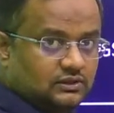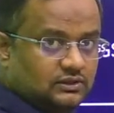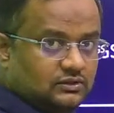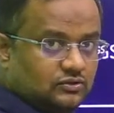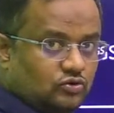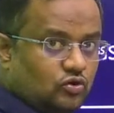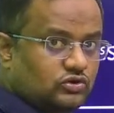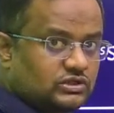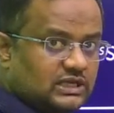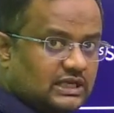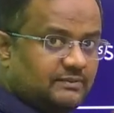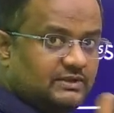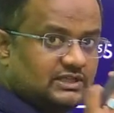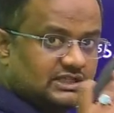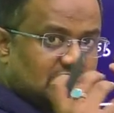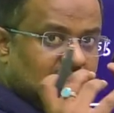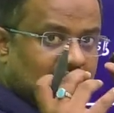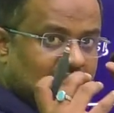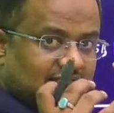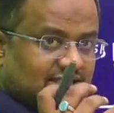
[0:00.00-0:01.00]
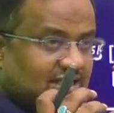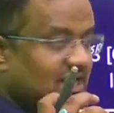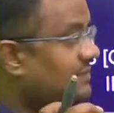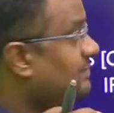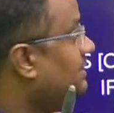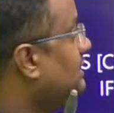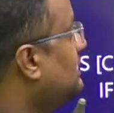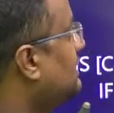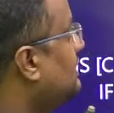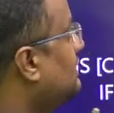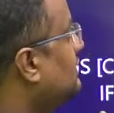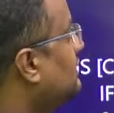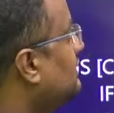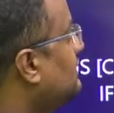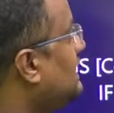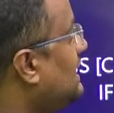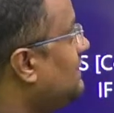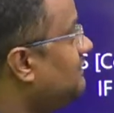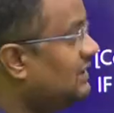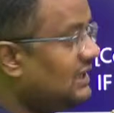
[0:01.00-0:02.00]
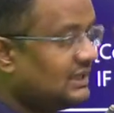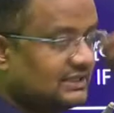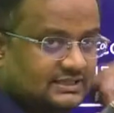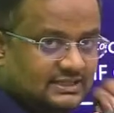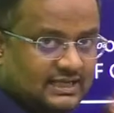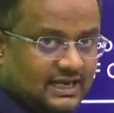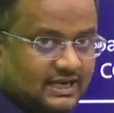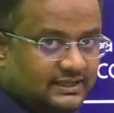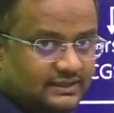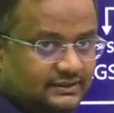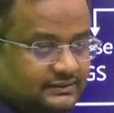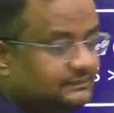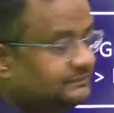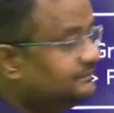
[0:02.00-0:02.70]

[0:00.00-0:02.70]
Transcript: Coarse grain means large diameter, gravel and sand.